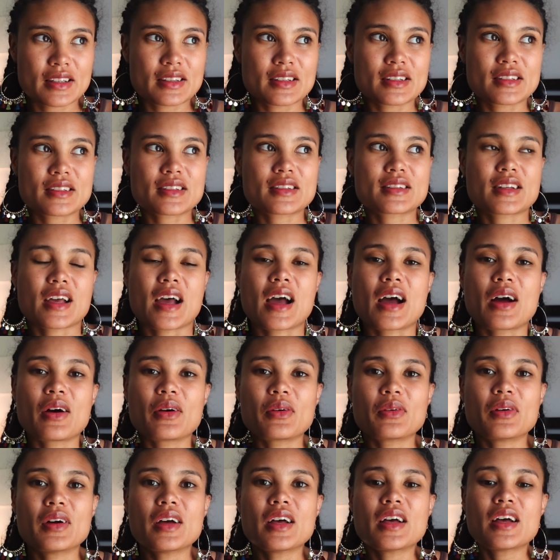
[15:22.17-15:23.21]
This is
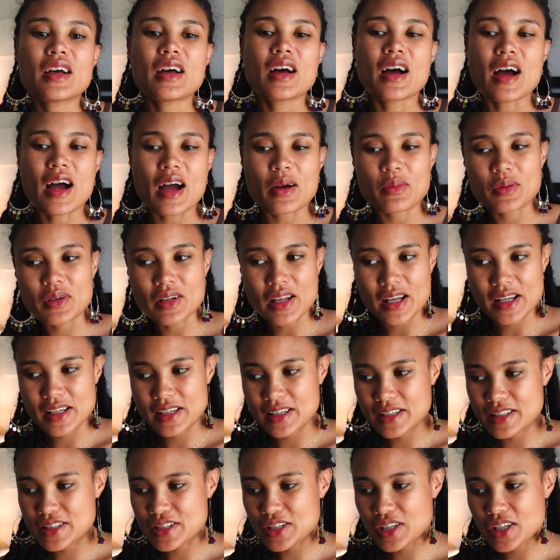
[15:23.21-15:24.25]
how I would like
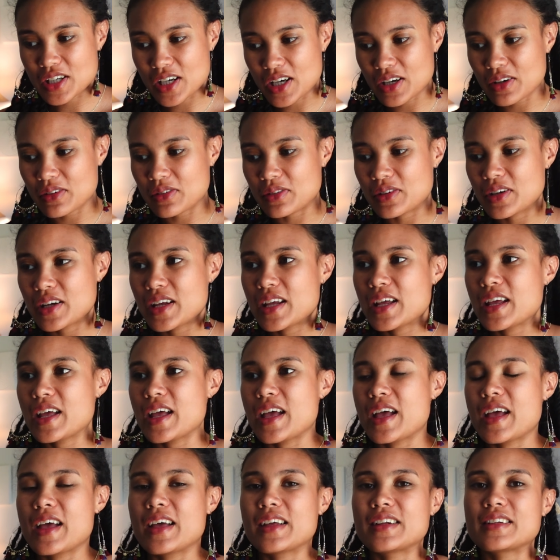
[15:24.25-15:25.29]
it to go,
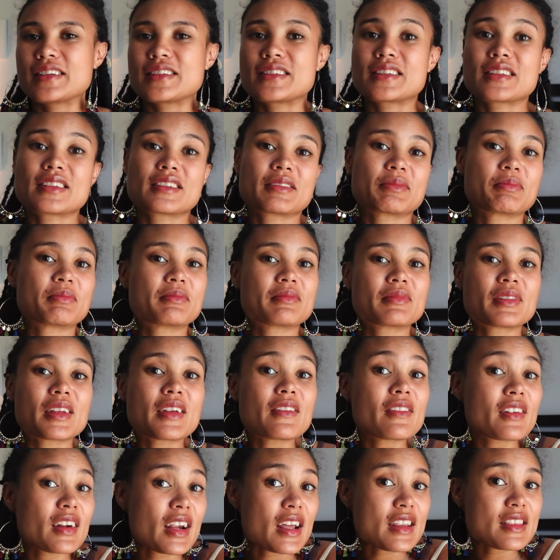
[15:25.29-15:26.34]
and
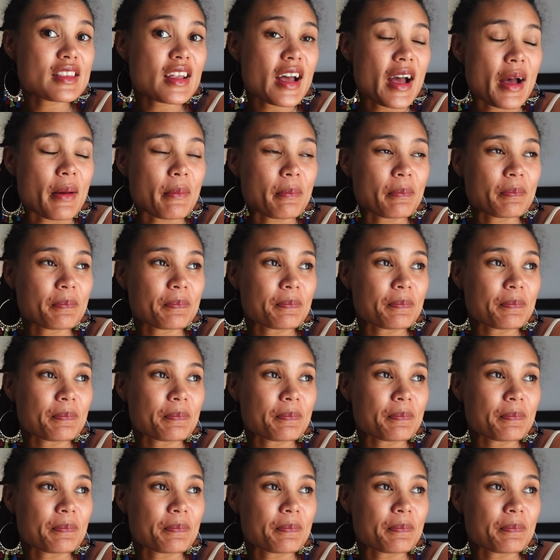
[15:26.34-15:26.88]
leave it at that.